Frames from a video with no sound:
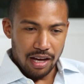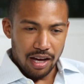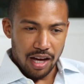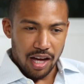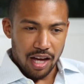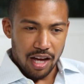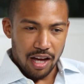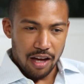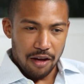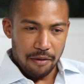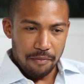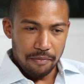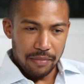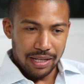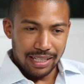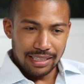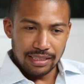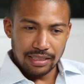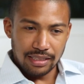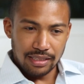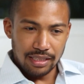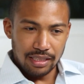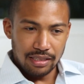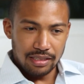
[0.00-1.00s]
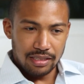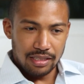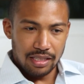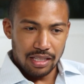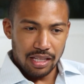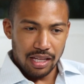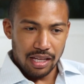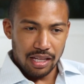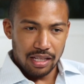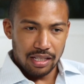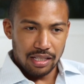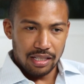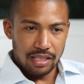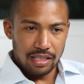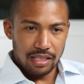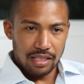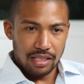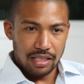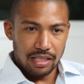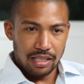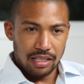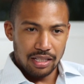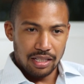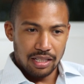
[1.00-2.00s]
And since
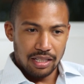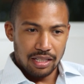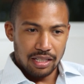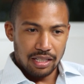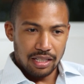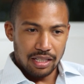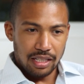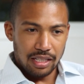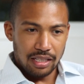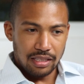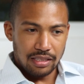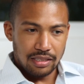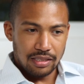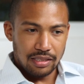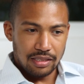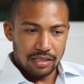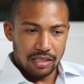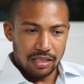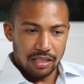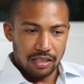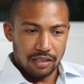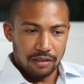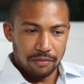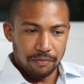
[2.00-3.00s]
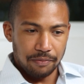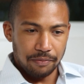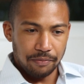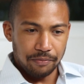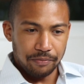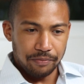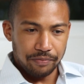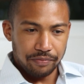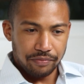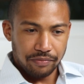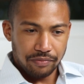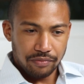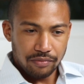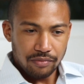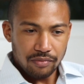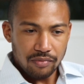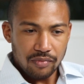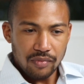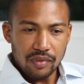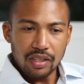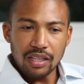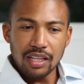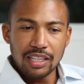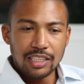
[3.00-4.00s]
then, it's
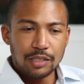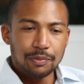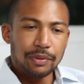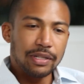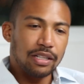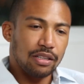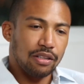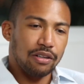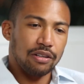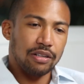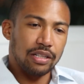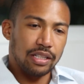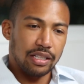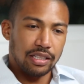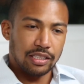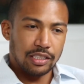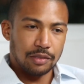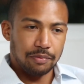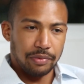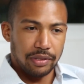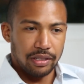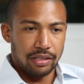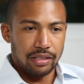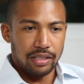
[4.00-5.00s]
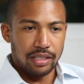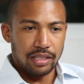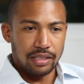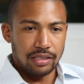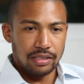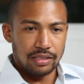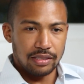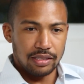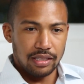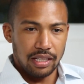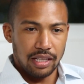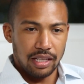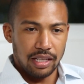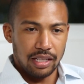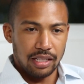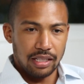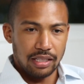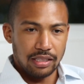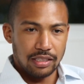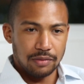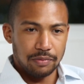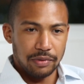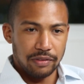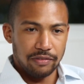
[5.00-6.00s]
been a learning experience, and
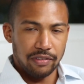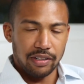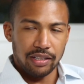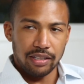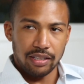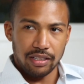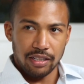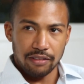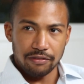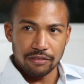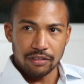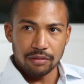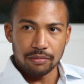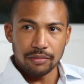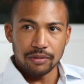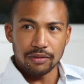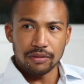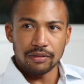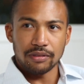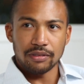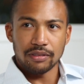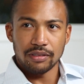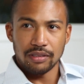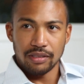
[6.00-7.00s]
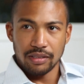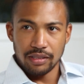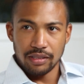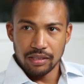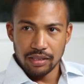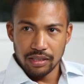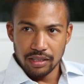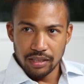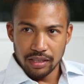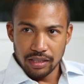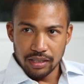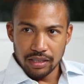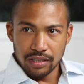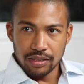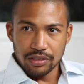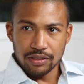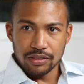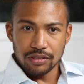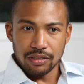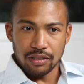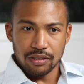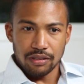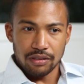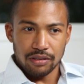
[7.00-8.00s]
it's been very comfortable.
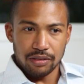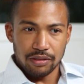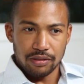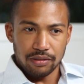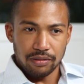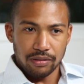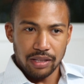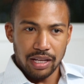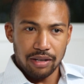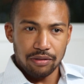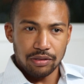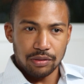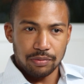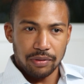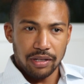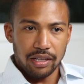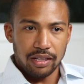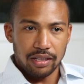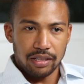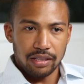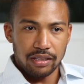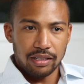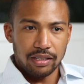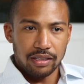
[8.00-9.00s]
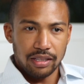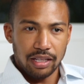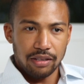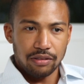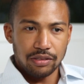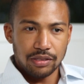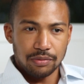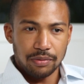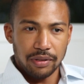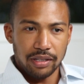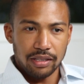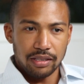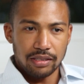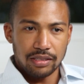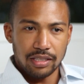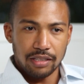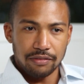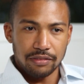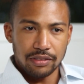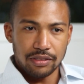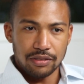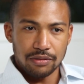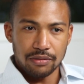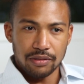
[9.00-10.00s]
So that was probably the
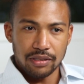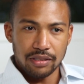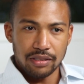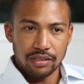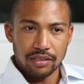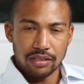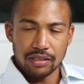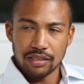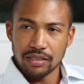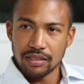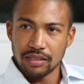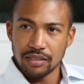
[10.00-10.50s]
toughest one.